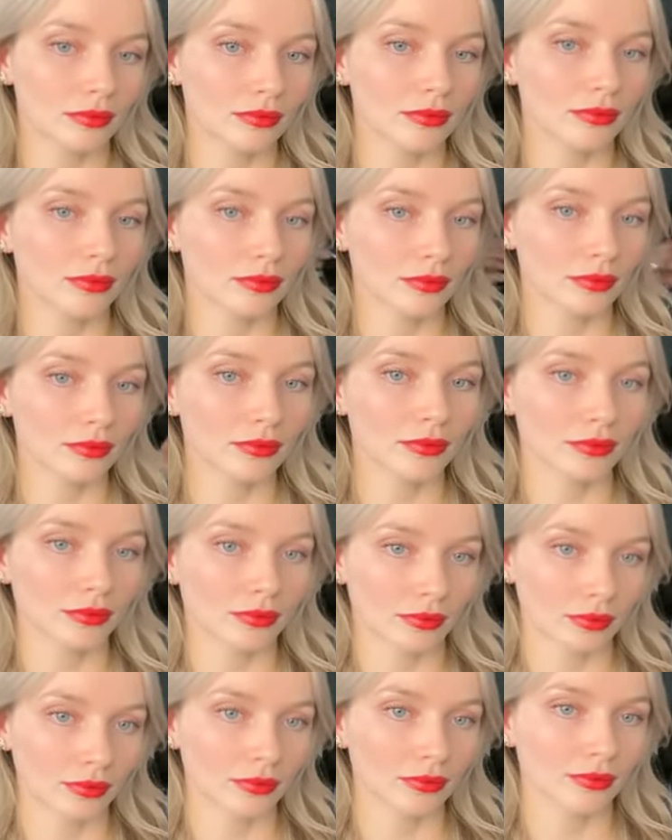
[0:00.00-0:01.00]

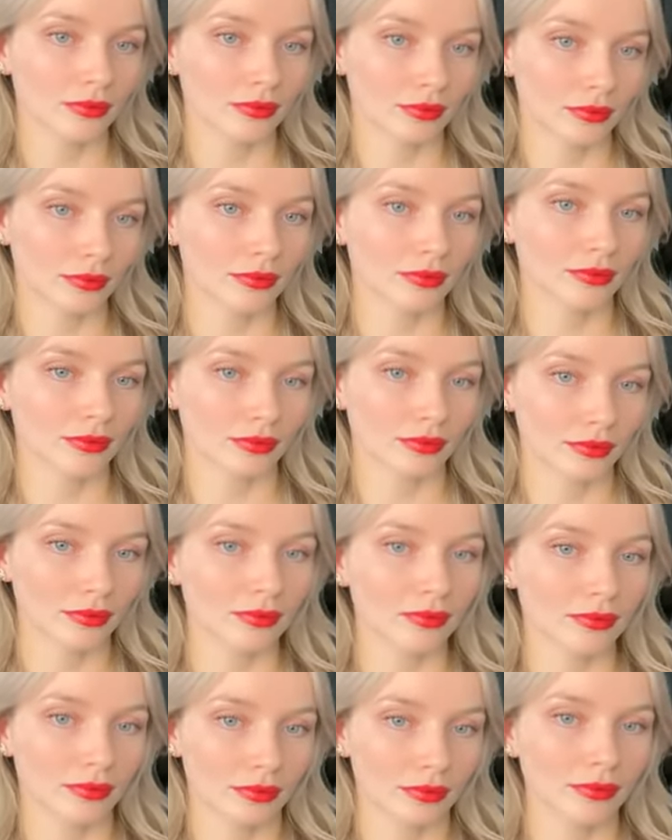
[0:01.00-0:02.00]

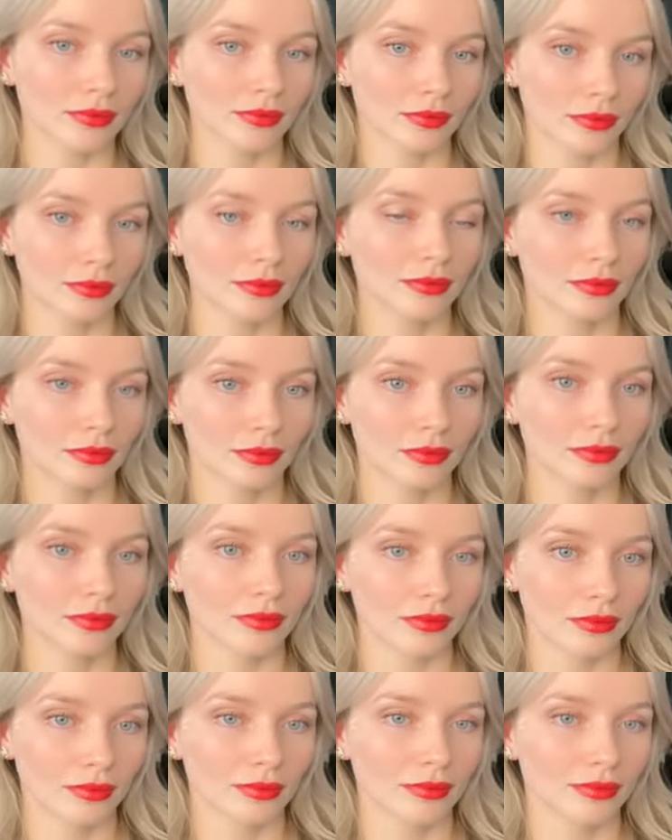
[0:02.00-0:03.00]

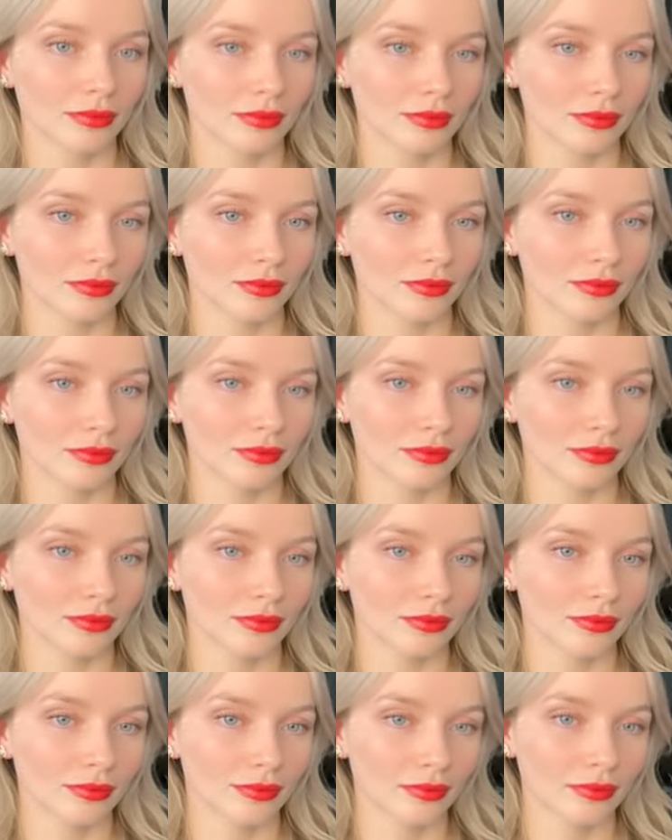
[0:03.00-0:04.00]

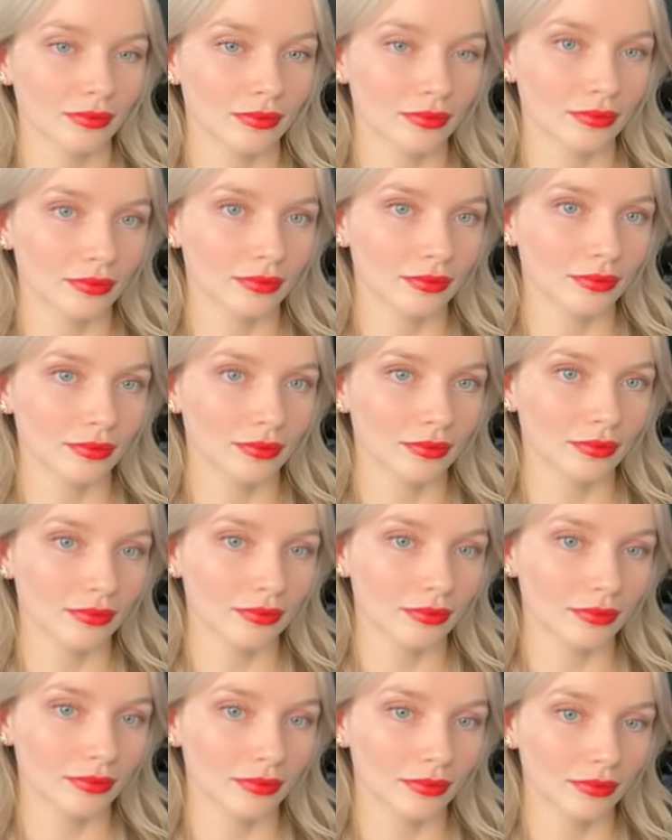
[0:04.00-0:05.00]

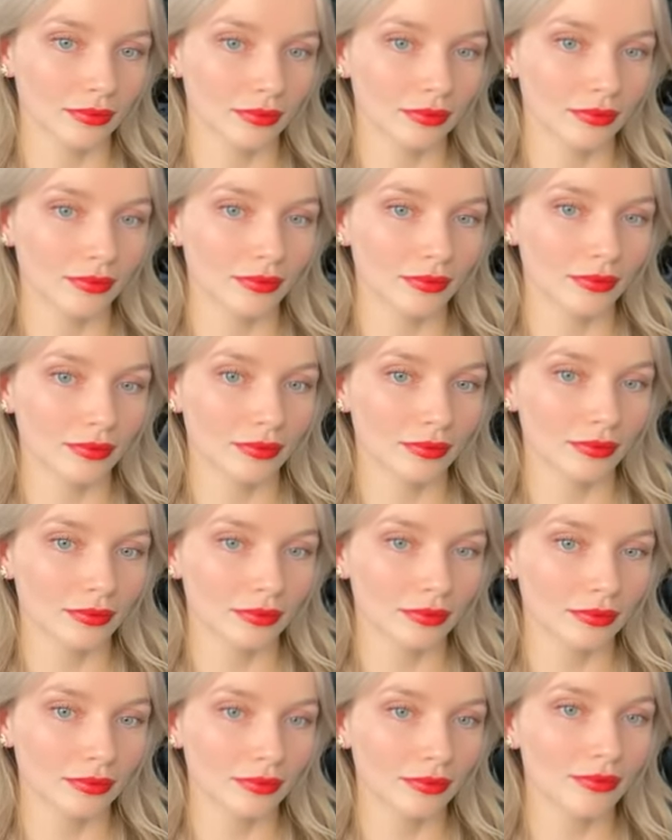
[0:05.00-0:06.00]

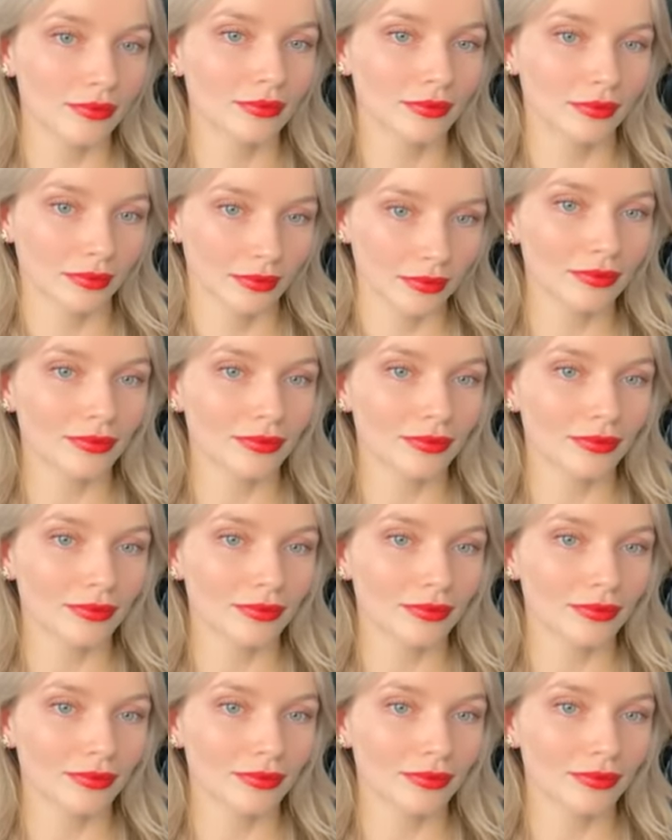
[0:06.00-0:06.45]
No words are spoken by the person on screen.